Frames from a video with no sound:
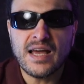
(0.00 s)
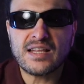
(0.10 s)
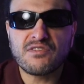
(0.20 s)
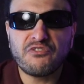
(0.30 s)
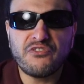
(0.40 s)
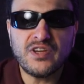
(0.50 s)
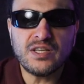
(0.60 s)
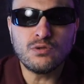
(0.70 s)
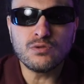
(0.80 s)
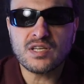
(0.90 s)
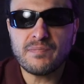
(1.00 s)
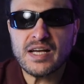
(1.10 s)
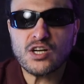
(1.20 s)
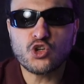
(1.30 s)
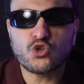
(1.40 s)
it feels a
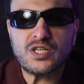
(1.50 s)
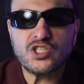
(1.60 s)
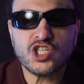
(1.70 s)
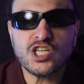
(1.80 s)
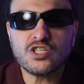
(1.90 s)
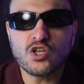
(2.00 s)
bit crunchy.